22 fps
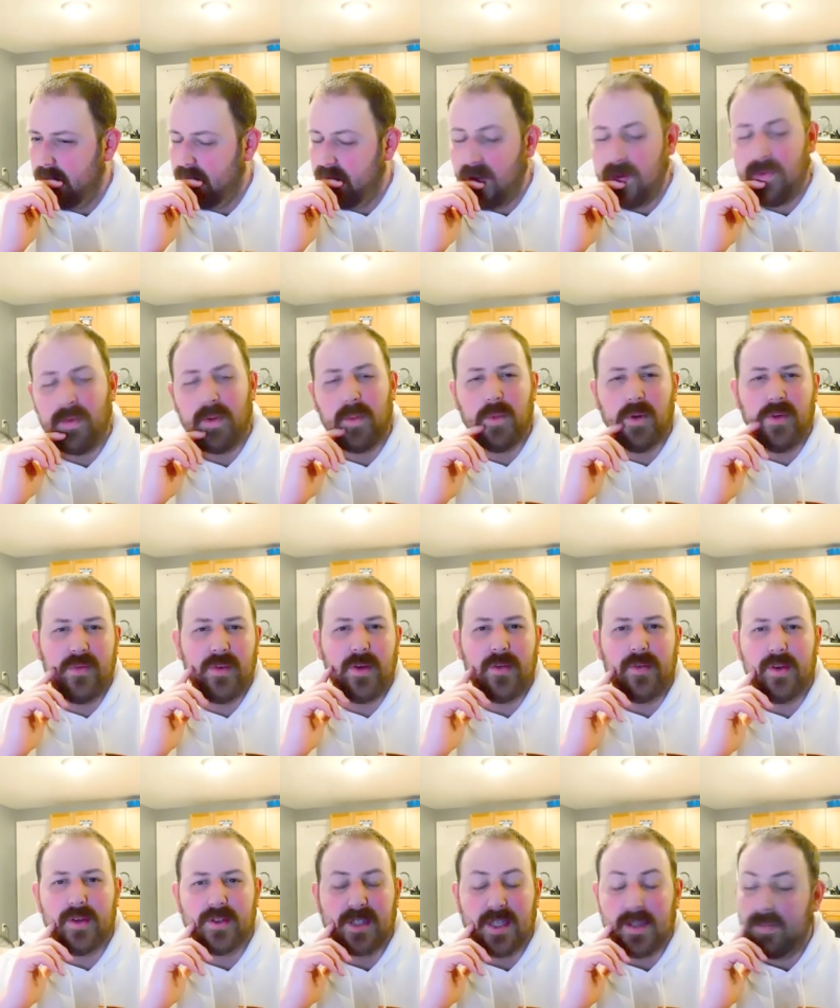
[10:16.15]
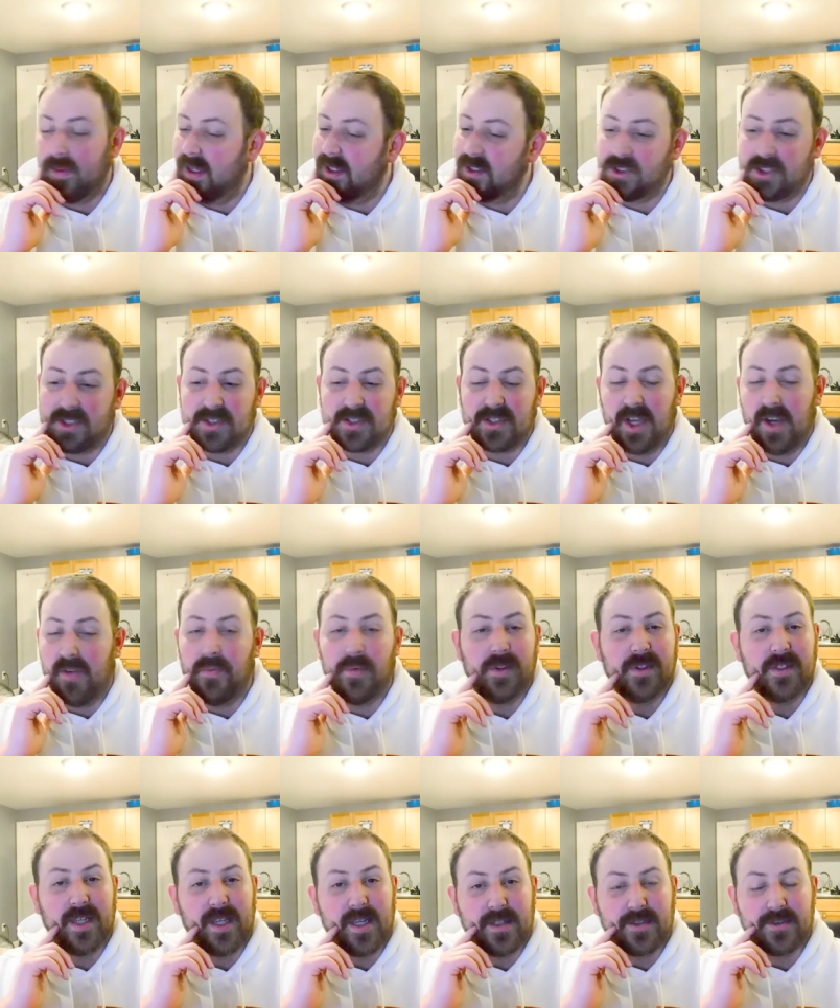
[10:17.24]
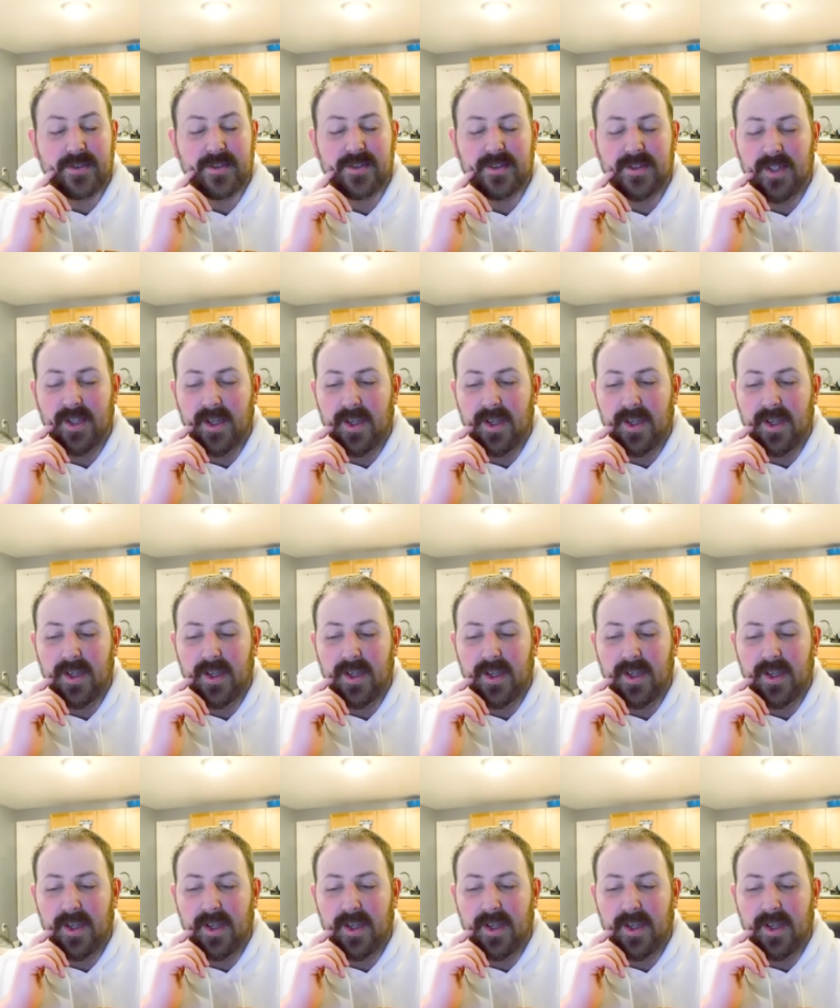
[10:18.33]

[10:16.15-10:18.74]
Favorite movie of all time. That is a tough one to answer.